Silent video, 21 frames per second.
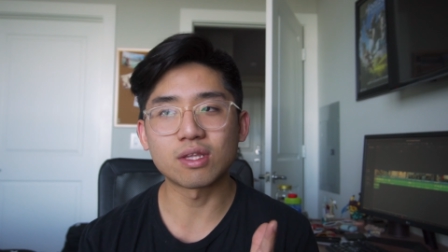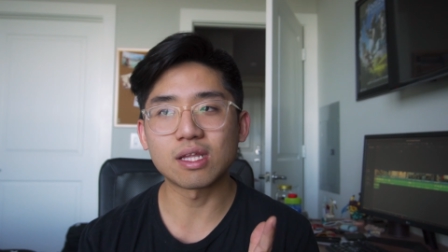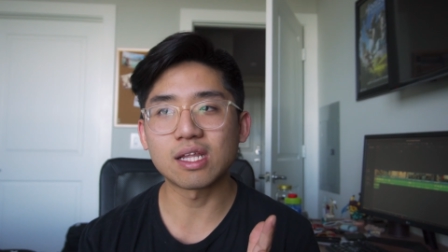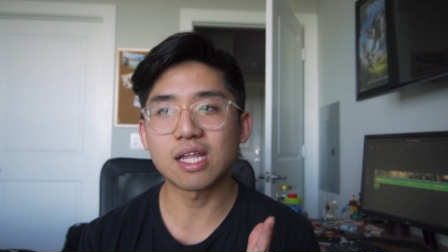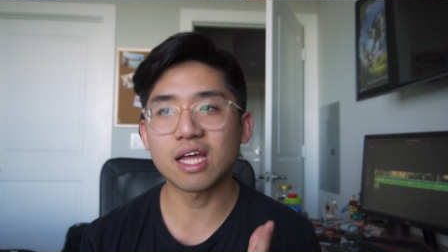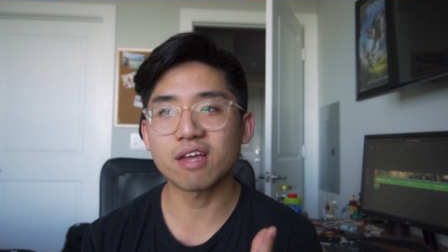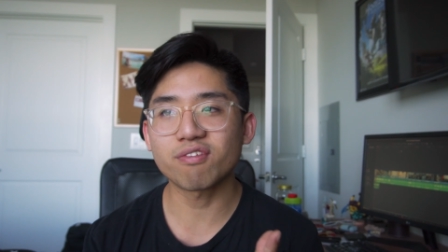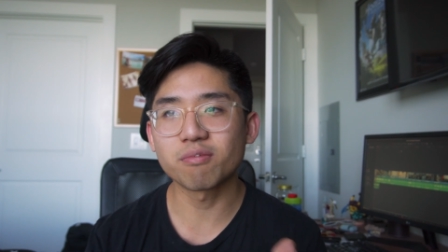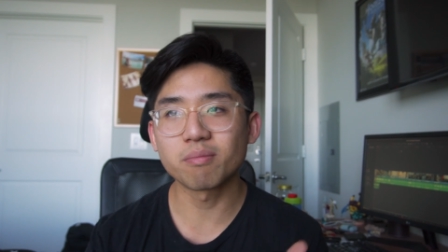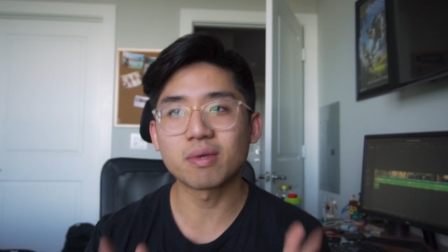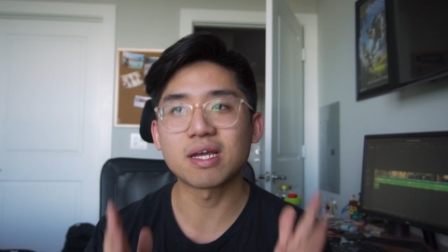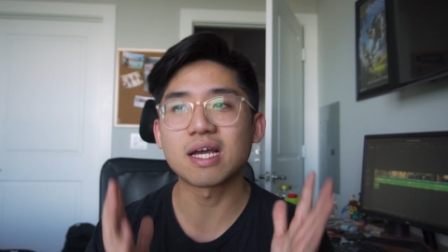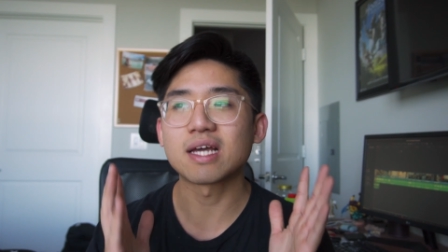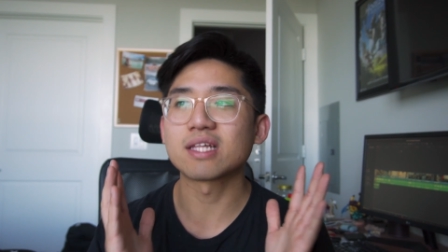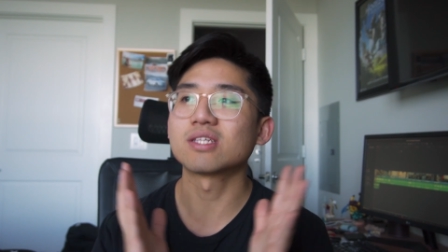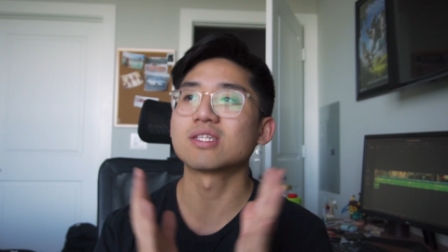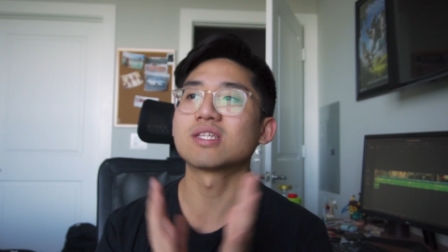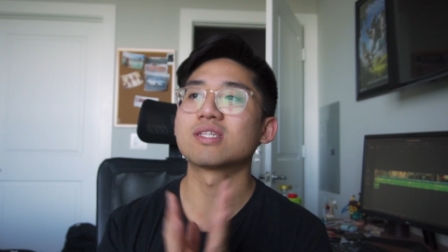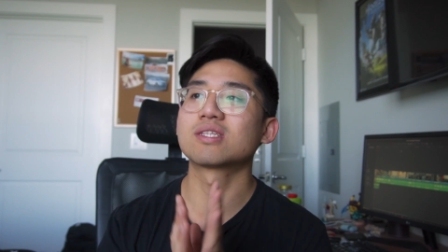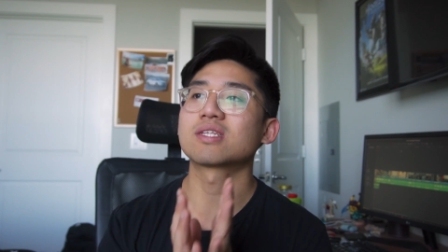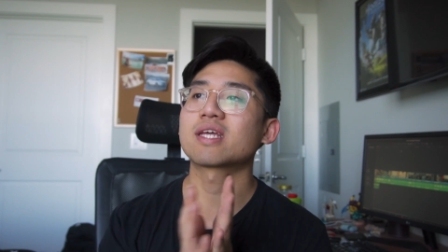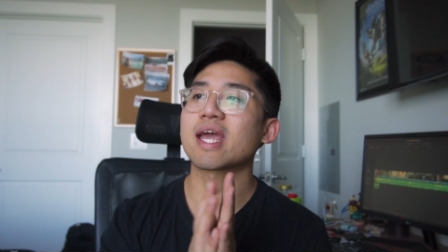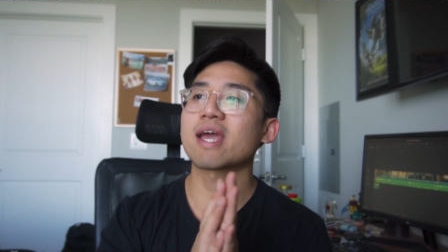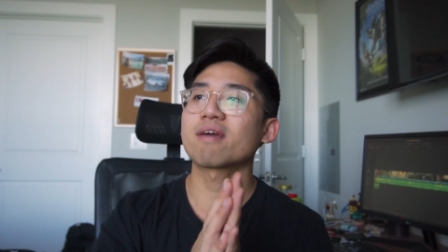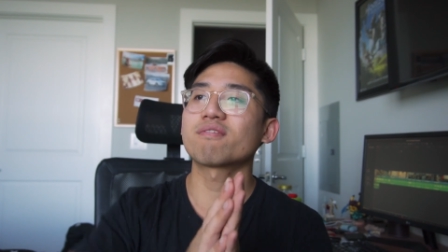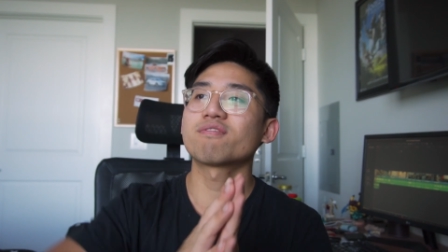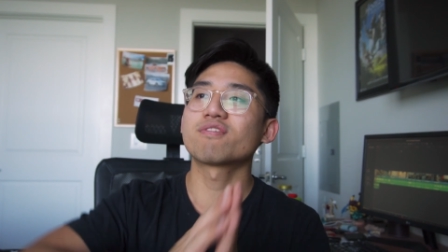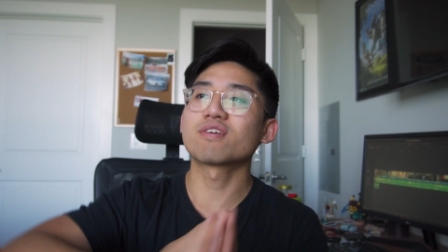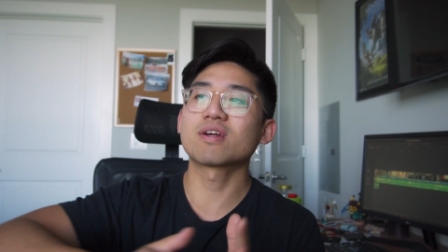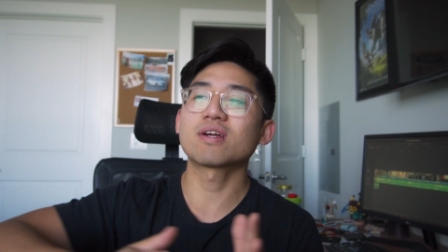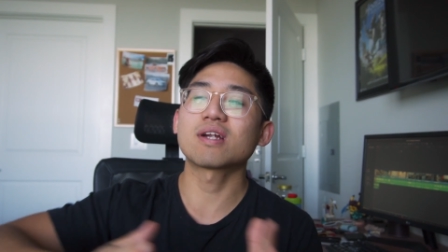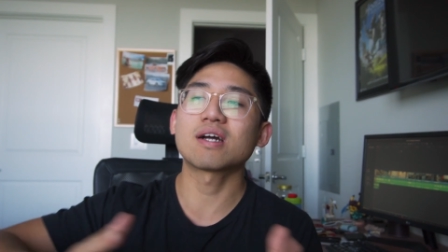the life of me, I can't
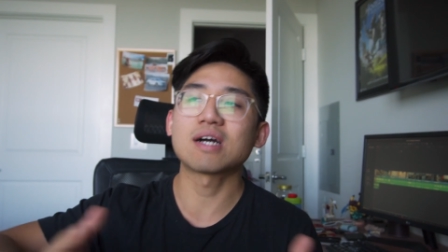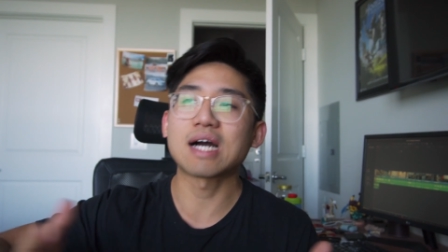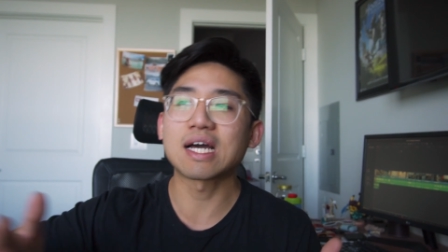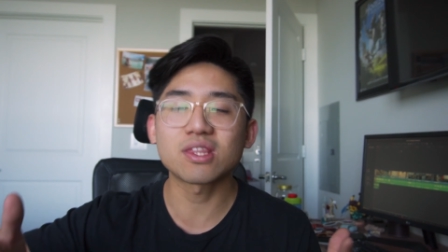figure it out.